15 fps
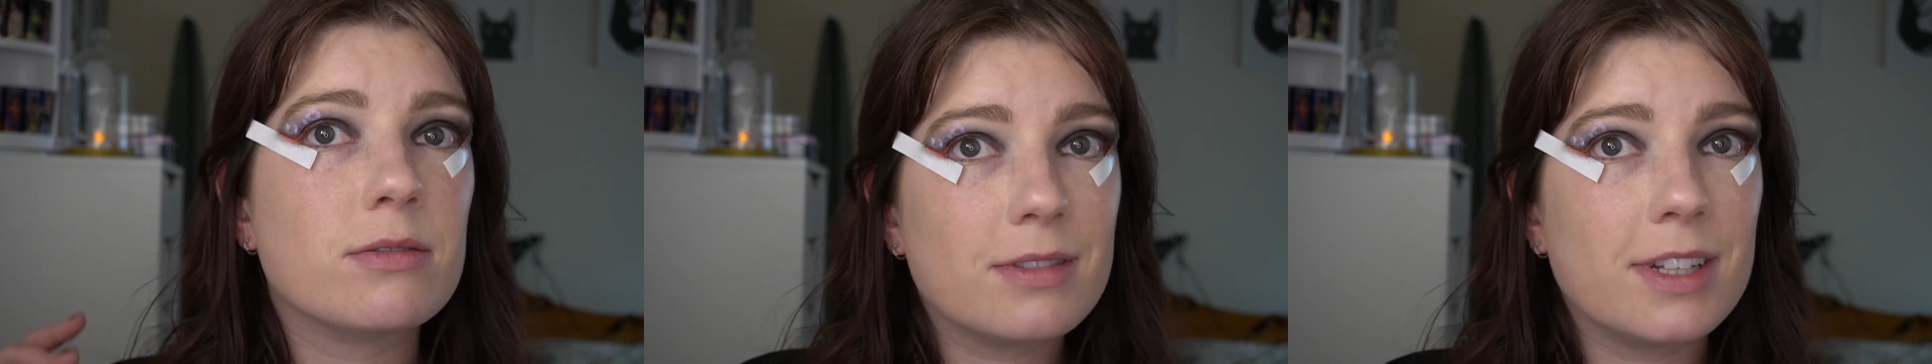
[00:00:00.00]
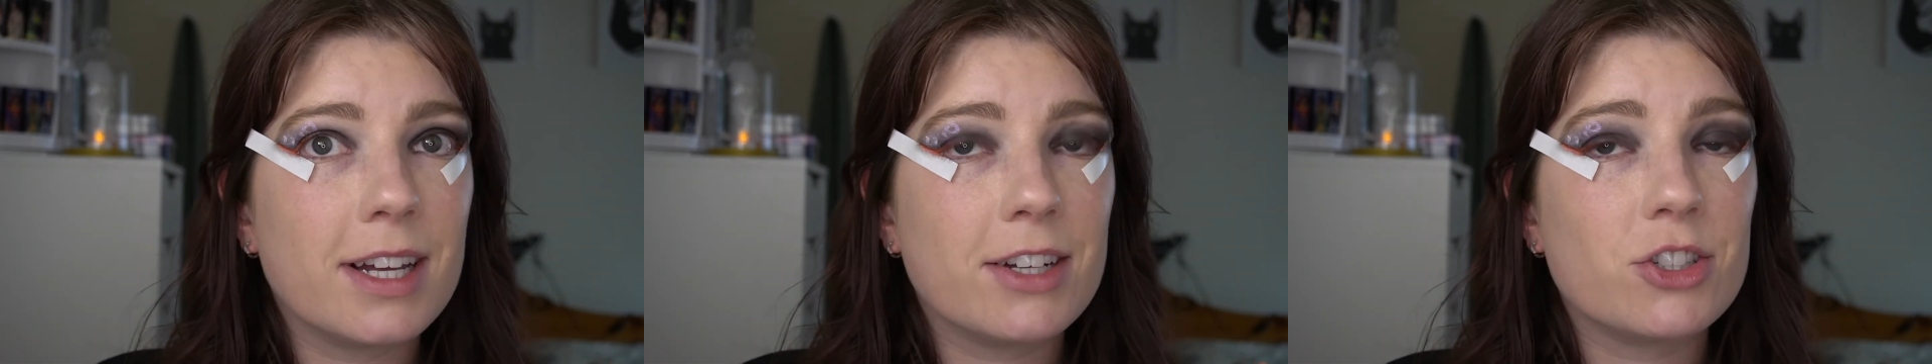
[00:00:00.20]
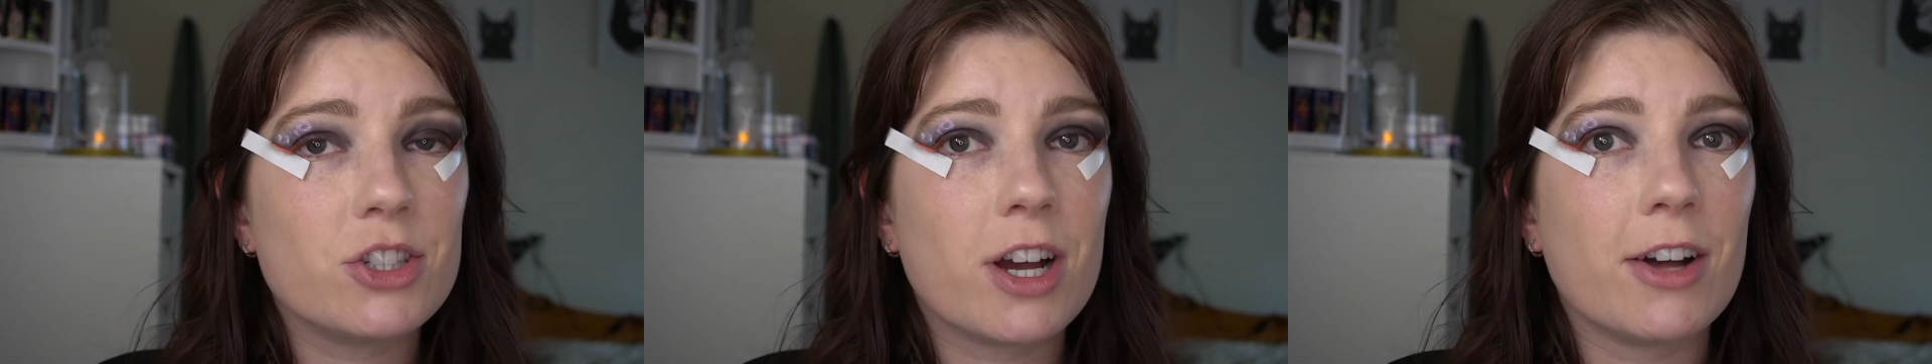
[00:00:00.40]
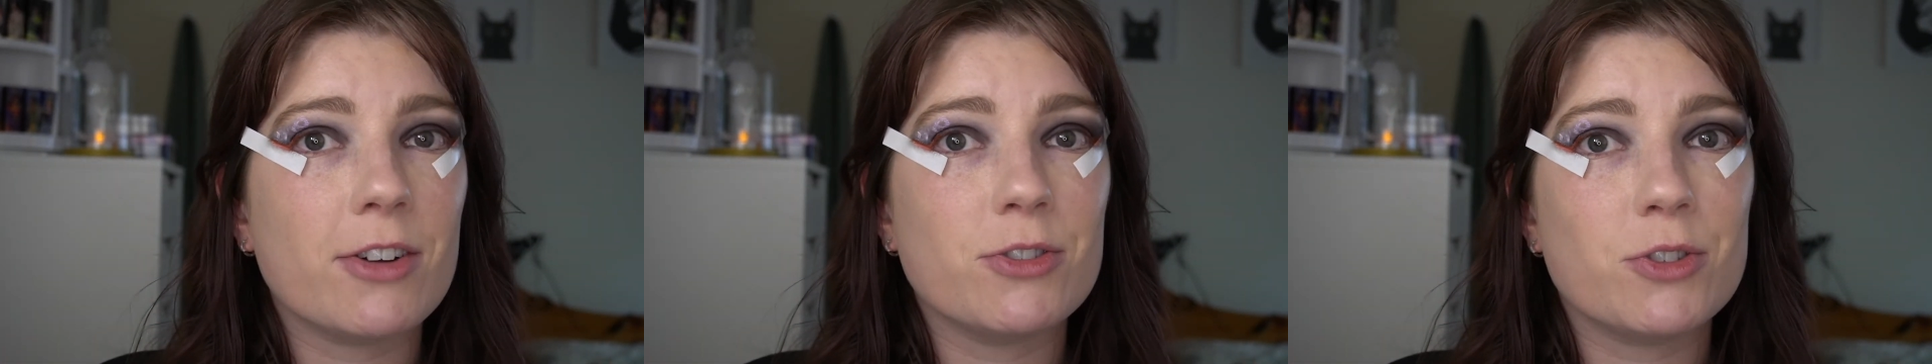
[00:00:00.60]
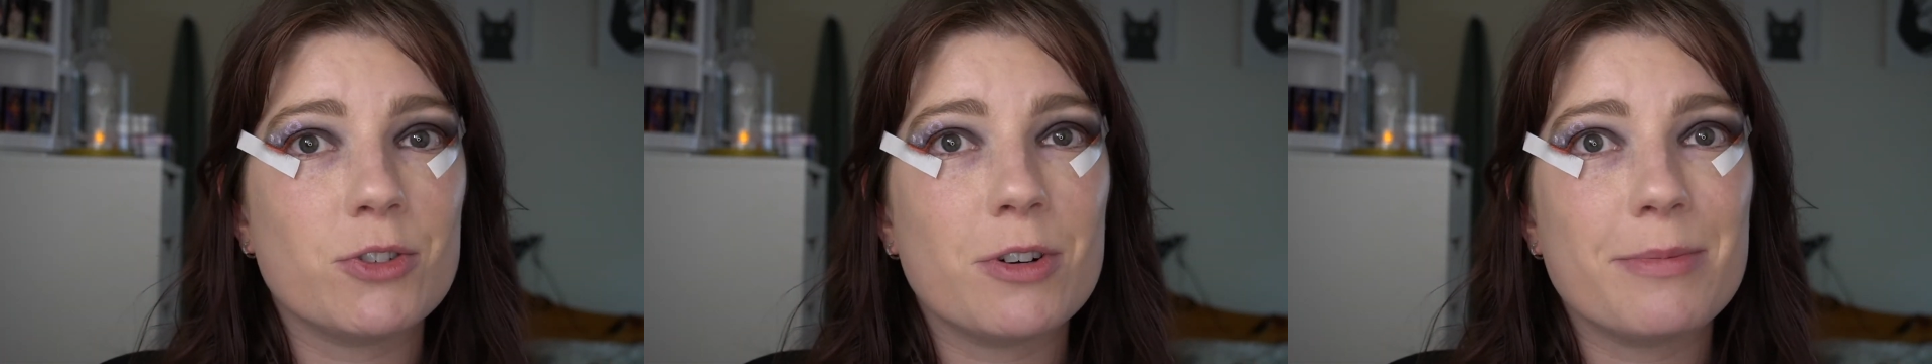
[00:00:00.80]
like a child
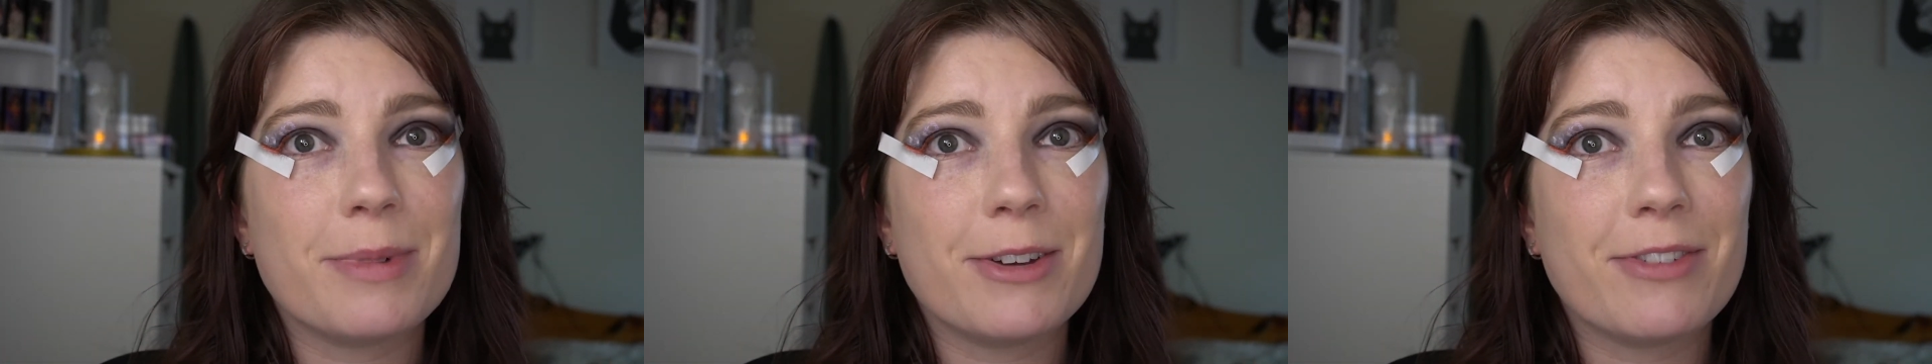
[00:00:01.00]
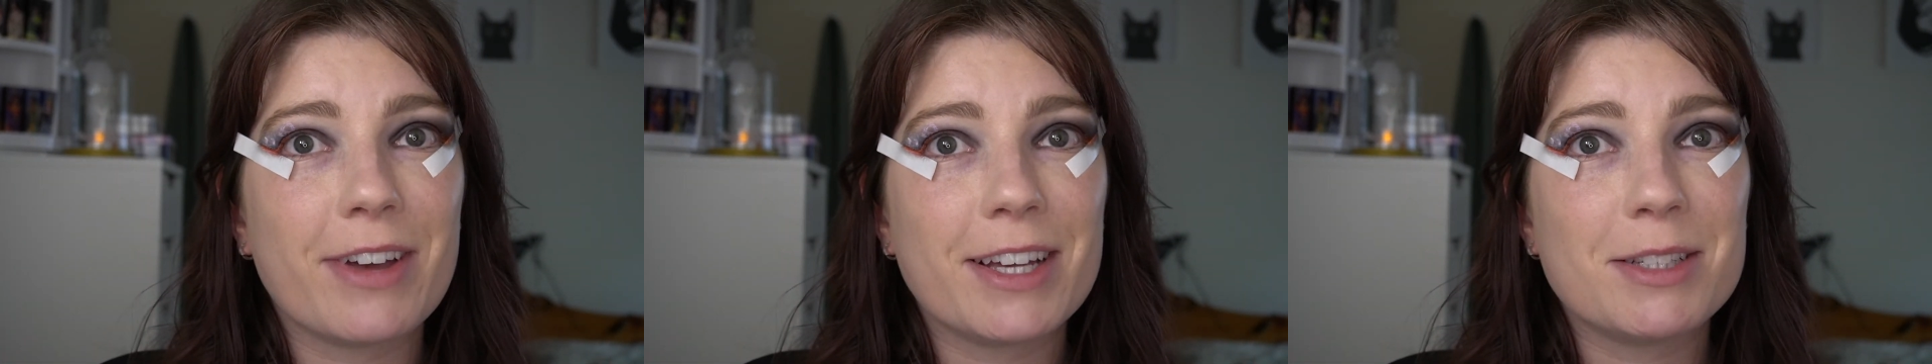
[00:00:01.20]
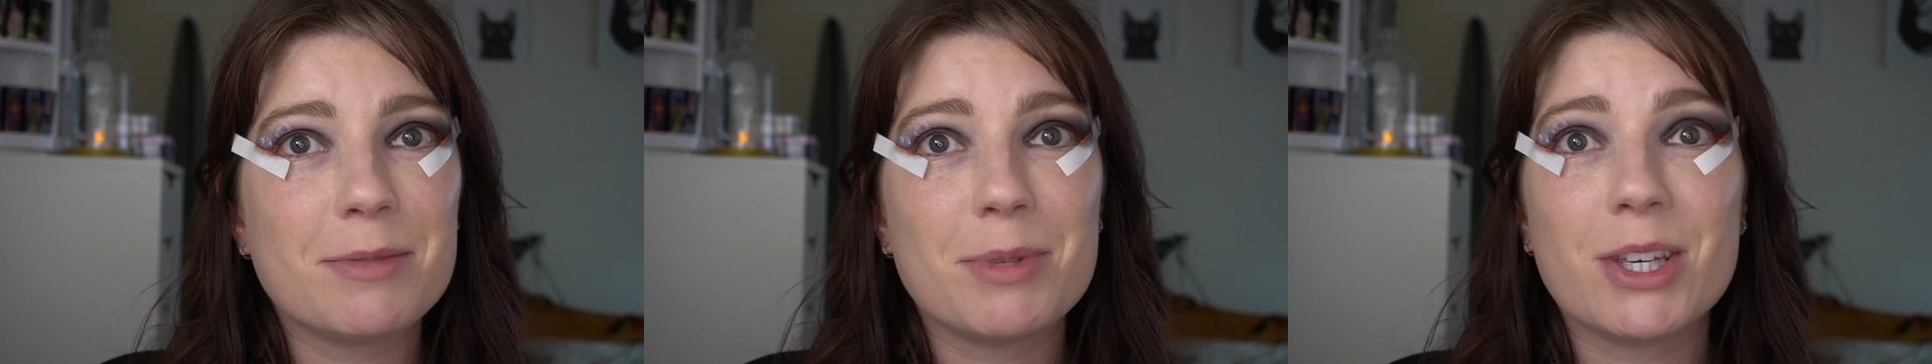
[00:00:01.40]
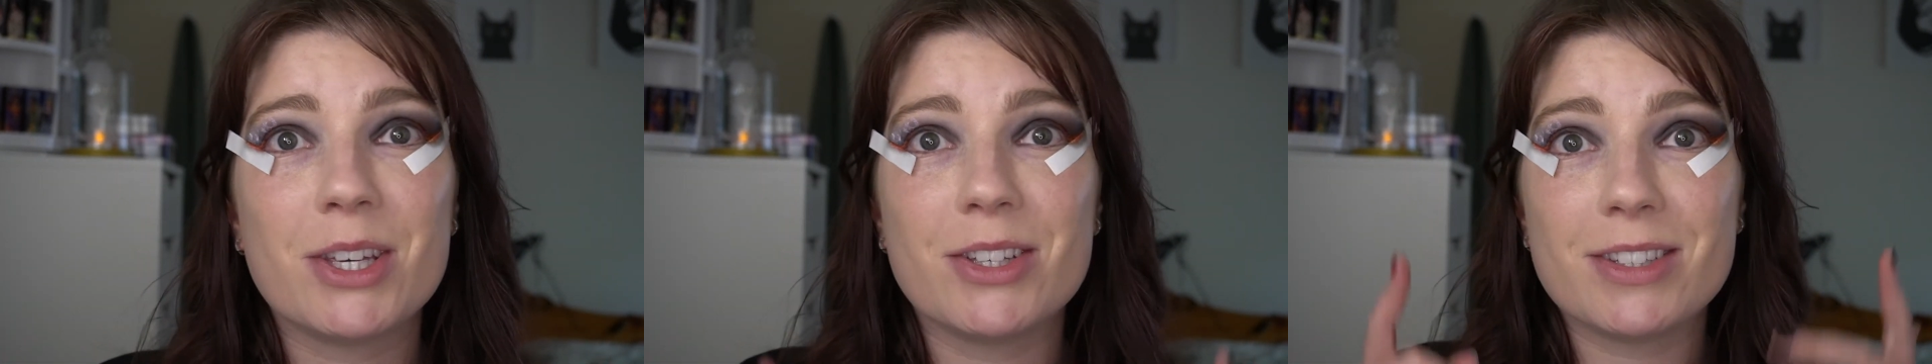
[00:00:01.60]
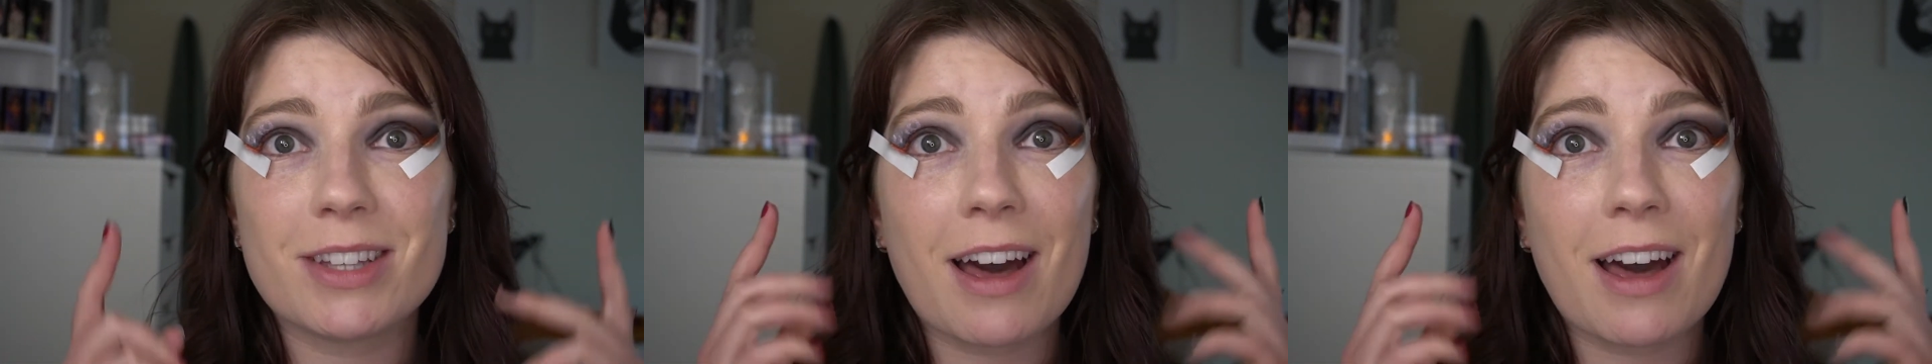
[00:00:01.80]
drew on my face because